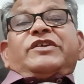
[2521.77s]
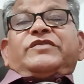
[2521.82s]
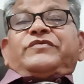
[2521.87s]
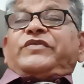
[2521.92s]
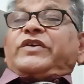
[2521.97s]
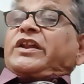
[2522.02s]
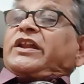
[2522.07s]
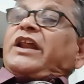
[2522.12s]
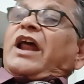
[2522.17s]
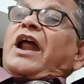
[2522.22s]

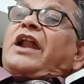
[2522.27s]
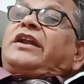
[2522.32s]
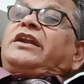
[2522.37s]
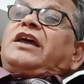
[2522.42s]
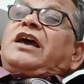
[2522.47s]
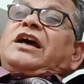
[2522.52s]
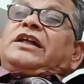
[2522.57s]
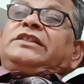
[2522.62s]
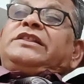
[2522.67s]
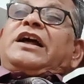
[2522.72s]
for
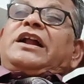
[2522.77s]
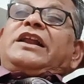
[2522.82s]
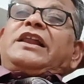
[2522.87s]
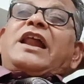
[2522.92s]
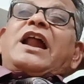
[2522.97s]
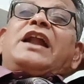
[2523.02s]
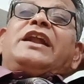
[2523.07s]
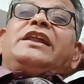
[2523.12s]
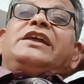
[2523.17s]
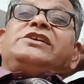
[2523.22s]
rent, that
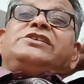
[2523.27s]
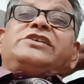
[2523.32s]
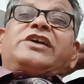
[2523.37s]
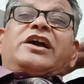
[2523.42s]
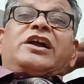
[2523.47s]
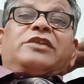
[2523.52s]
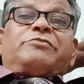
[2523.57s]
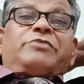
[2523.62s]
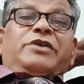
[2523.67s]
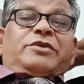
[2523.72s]
rent is
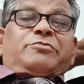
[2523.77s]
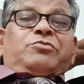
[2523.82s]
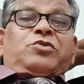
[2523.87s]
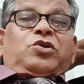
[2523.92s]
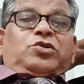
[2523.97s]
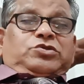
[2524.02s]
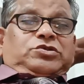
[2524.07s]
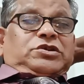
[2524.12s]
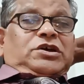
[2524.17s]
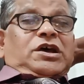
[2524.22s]
shared by
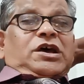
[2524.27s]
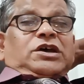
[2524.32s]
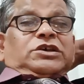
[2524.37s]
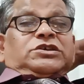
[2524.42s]
both.